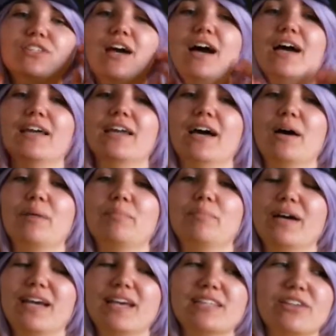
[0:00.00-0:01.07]
gotten up,
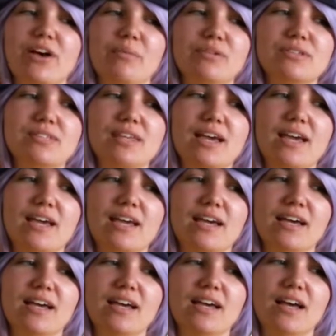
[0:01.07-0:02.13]
but it's almost like
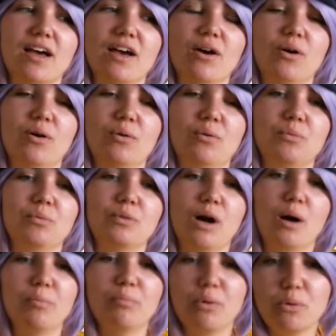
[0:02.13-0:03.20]

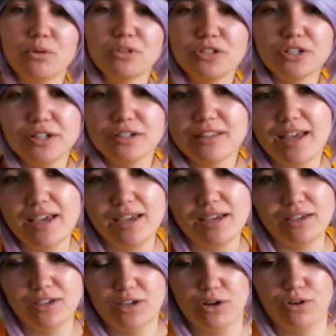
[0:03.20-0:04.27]
a boulder.
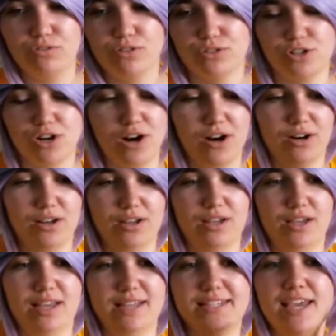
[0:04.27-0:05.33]
Like, you know, if you start,
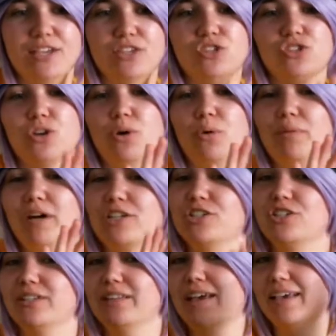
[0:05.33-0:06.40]
it takes so
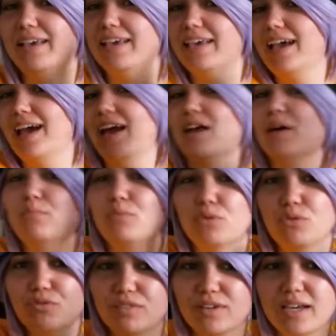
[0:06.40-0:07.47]
much to like get it
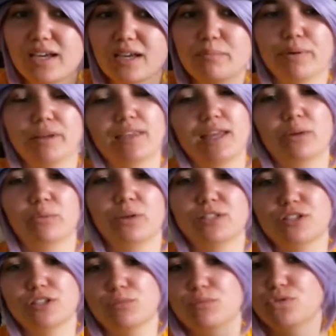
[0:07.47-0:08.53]
moving, but then
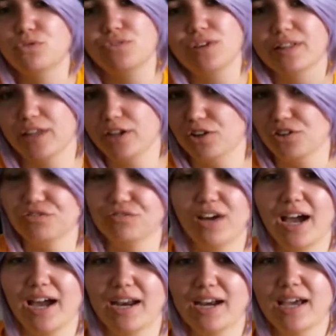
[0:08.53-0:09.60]
once it's moving, like you're
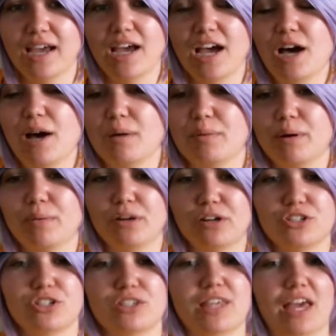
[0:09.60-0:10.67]
fine. But we were
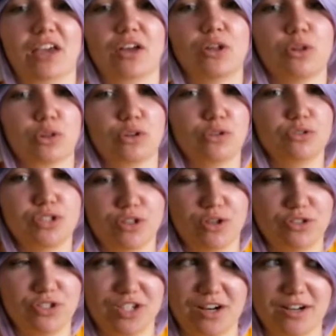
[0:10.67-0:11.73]
just like glued to
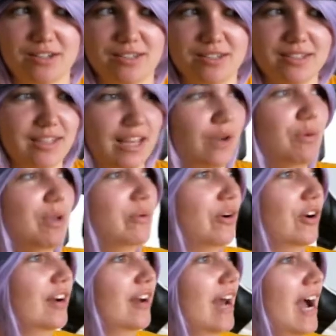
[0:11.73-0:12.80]
those chairs. Like, we
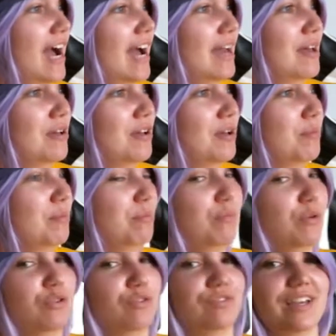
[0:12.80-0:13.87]
were not
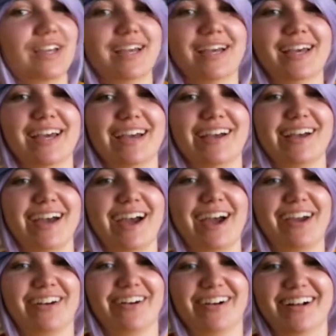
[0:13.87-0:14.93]
moving
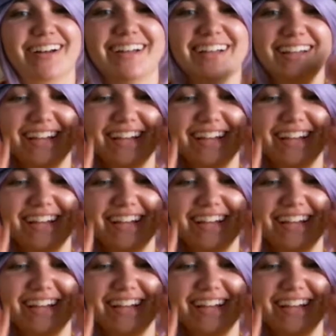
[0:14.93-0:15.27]
at all,